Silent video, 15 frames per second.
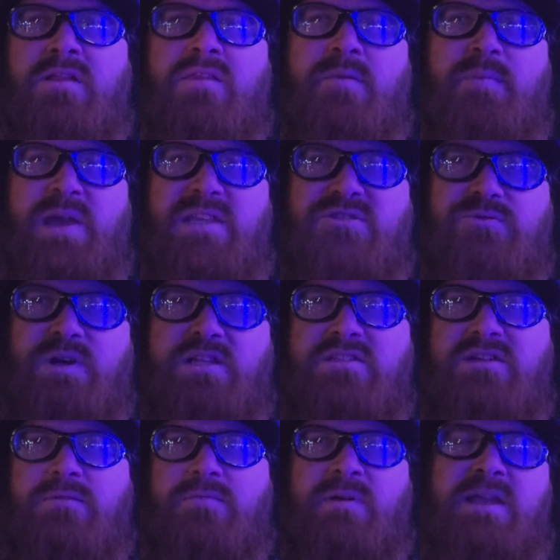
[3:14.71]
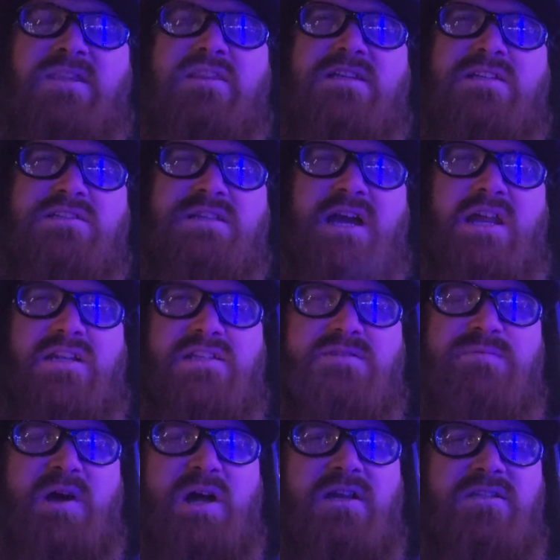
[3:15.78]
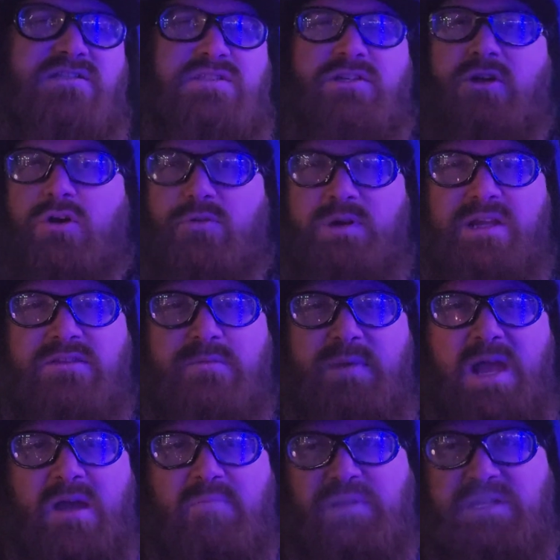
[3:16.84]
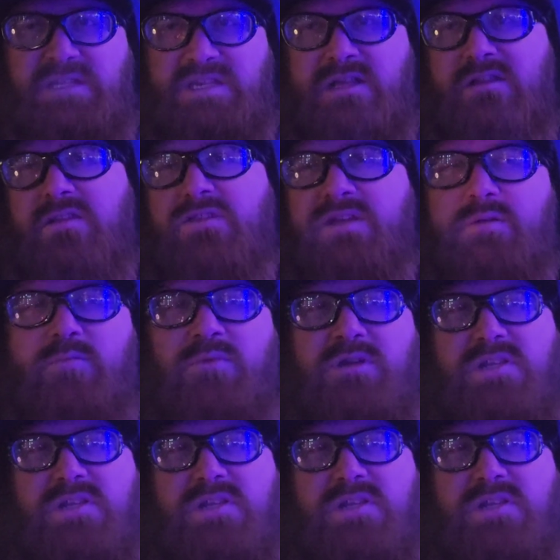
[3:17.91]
The best way to make these kind of spawn is to go around the map and kill them,